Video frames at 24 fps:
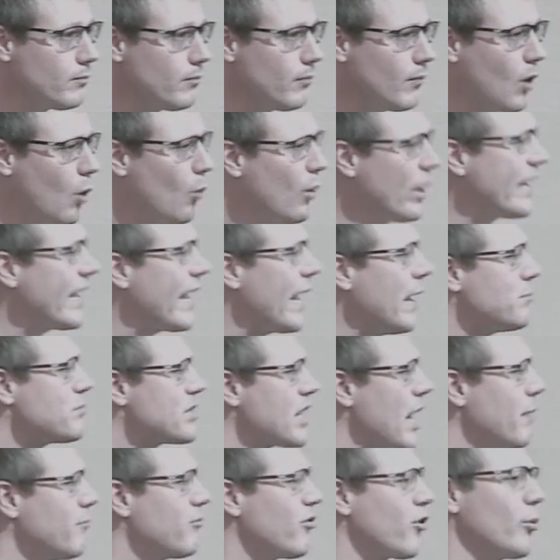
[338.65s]
When it came
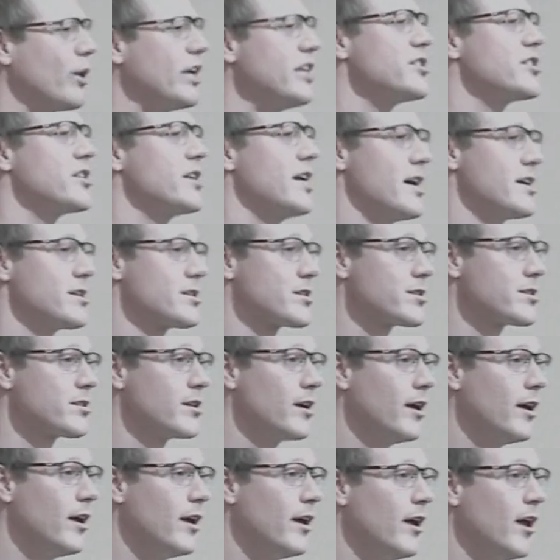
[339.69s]
time for recess,
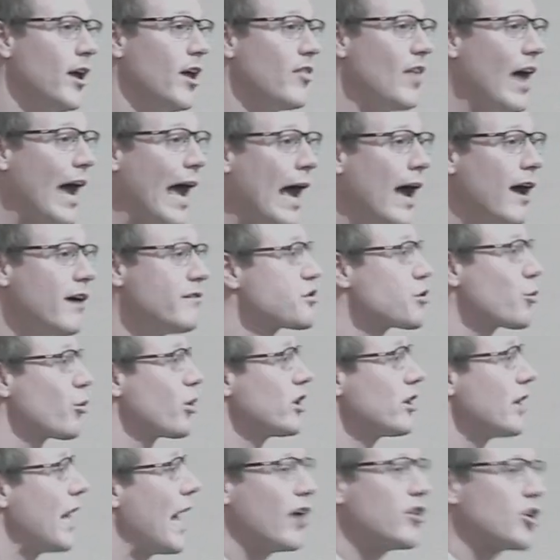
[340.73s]
the haves were
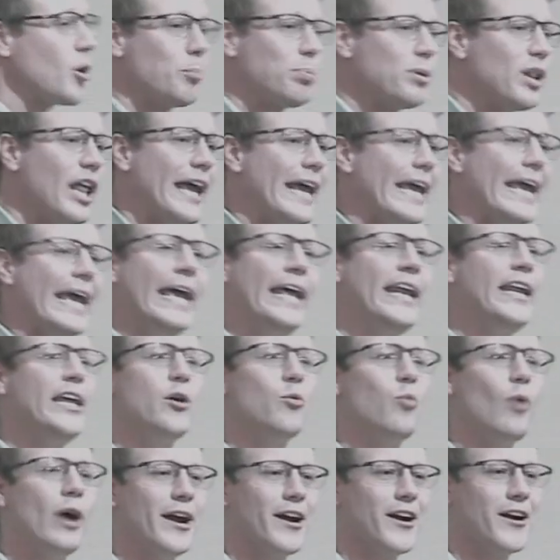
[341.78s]
allowed to play
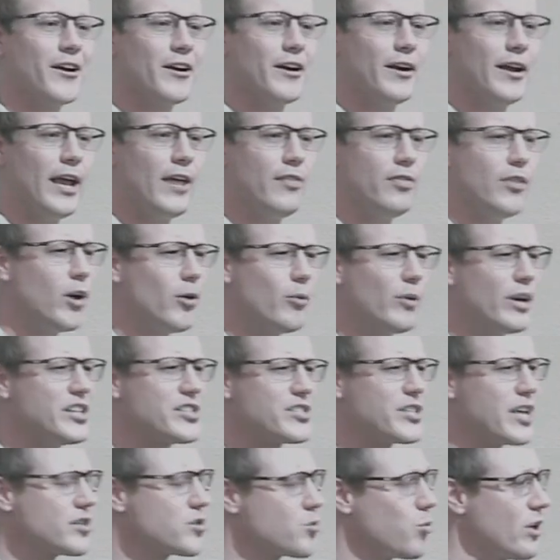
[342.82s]
anywhere, and their
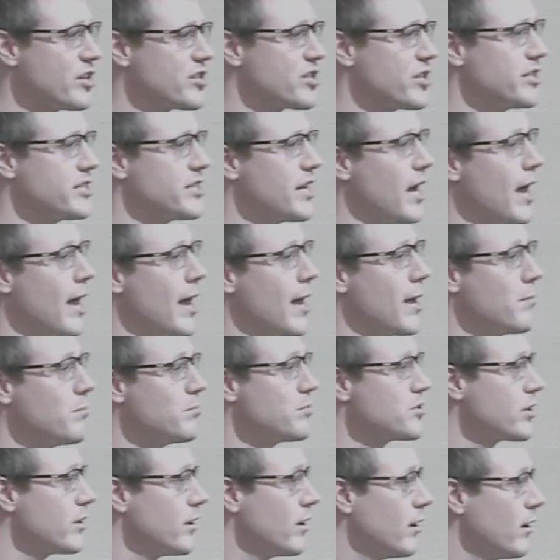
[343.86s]
recess wasn't timed.
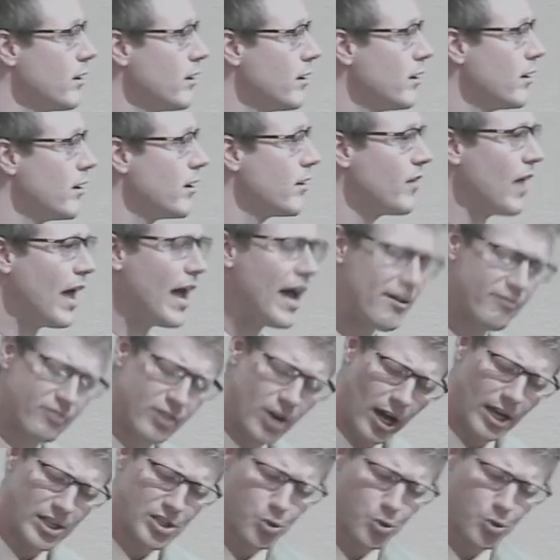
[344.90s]
The have nots were